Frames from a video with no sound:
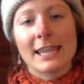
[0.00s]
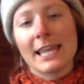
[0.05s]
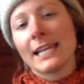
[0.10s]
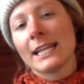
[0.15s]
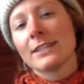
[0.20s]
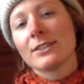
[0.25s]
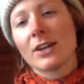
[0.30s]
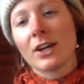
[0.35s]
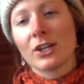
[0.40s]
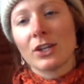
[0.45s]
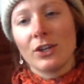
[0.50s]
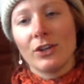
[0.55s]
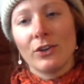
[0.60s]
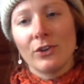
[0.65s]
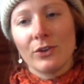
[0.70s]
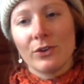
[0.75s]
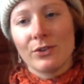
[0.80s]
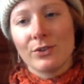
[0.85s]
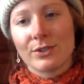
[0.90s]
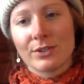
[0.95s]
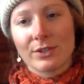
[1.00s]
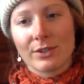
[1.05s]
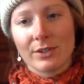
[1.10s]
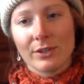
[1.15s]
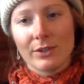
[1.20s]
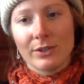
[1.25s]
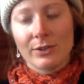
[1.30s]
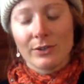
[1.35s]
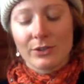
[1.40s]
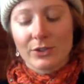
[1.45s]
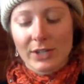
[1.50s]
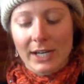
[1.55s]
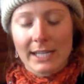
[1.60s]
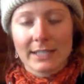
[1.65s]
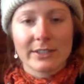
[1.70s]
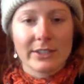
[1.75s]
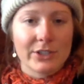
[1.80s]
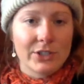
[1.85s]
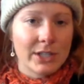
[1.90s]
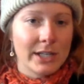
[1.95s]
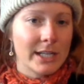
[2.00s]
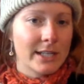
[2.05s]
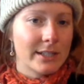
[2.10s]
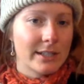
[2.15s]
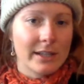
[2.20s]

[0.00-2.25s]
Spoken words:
then it's on you to transition